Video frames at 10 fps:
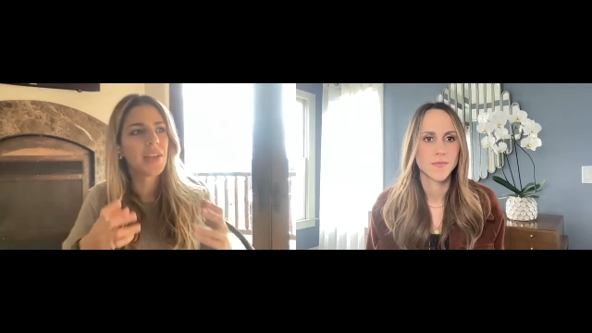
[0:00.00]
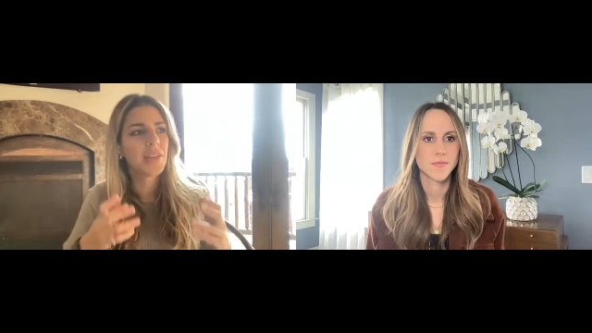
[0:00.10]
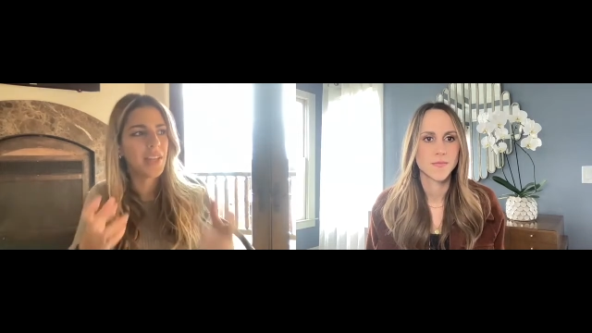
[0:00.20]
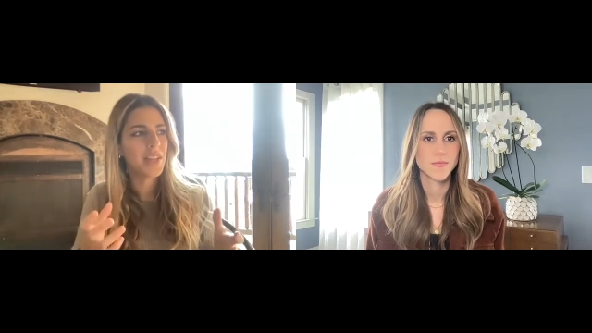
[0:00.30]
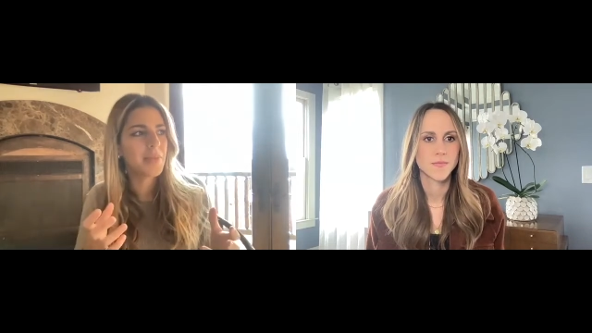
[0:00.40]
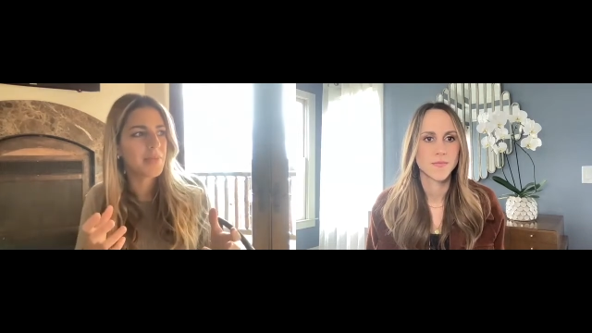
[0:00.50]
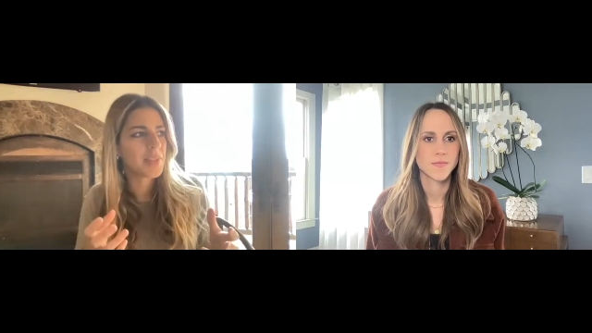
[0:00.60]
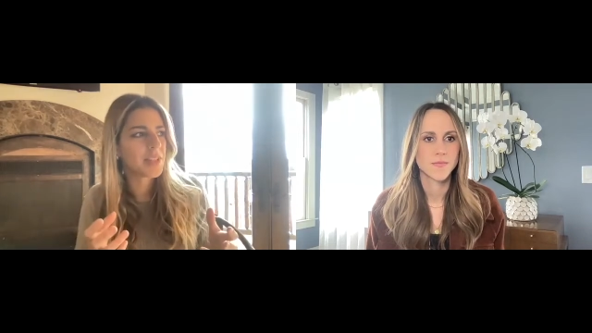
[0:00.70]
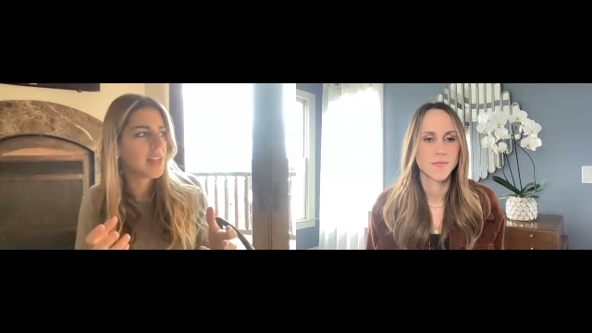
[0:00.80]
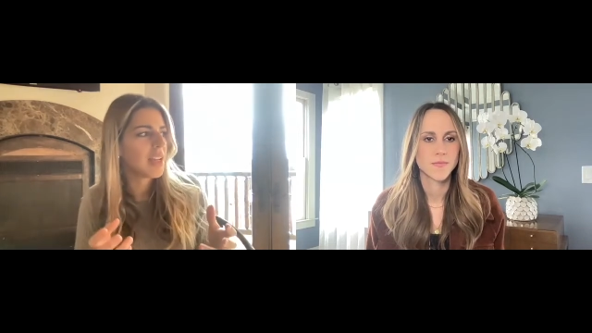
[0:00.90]
Speaker 1: the
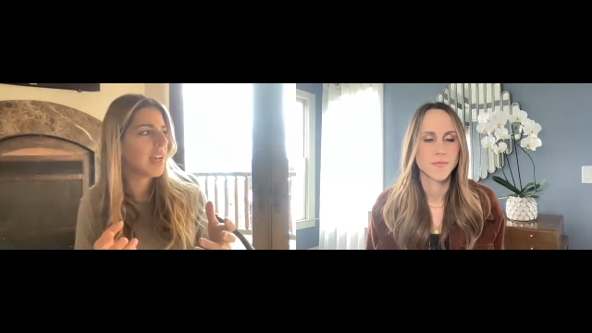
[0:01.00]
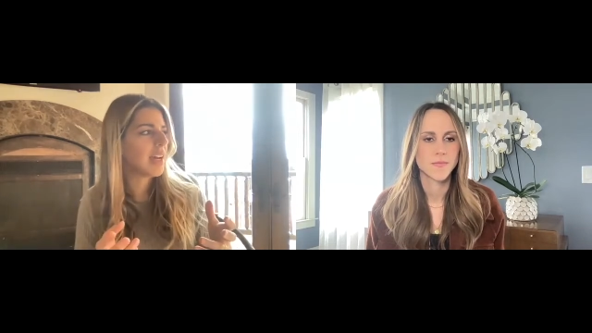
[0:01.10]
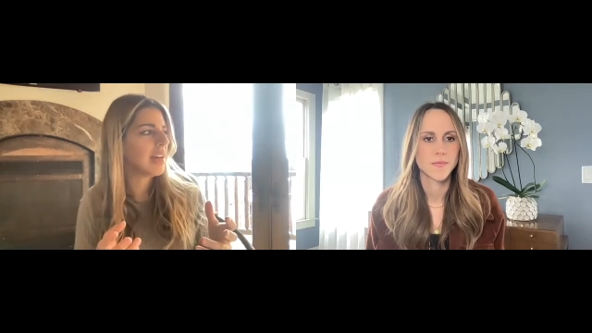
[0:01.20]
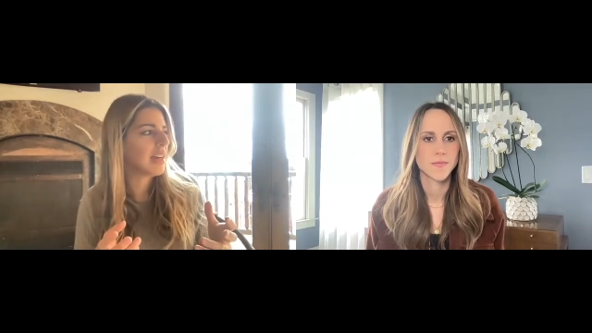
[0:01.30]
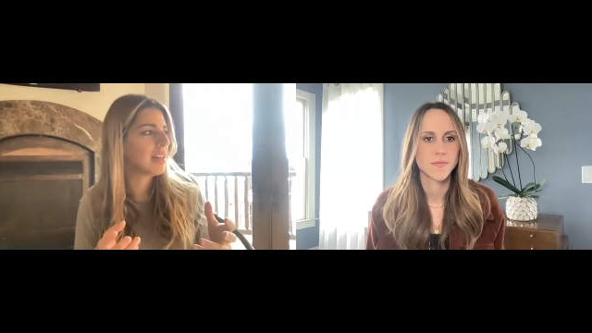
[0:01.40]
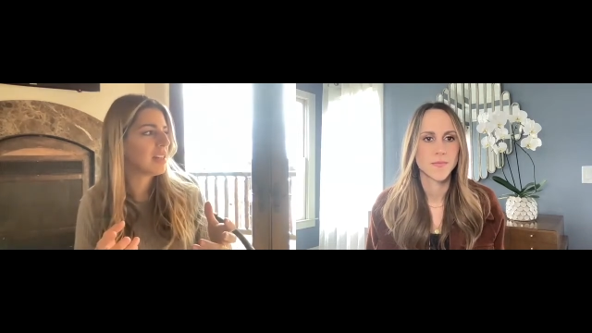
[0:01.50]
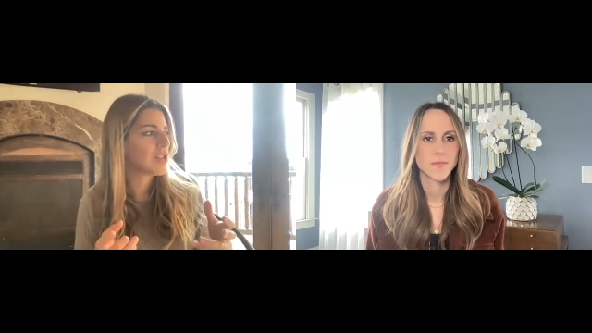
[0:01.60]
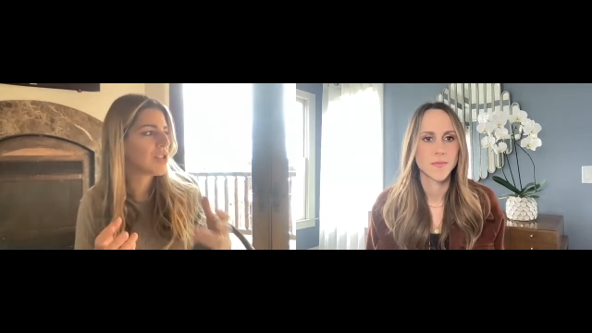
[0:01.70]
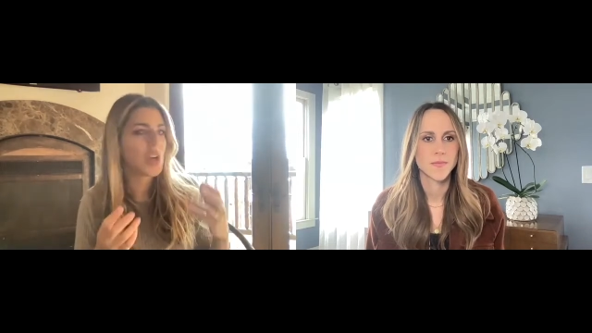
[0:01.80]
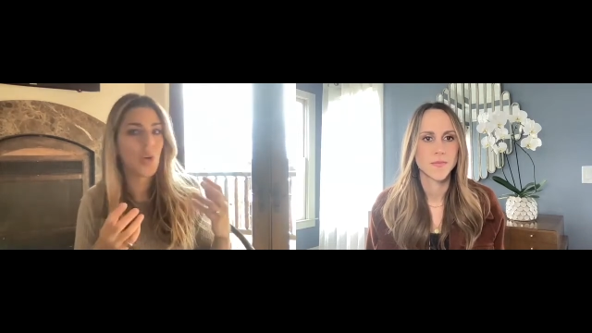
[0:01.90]
hymns are so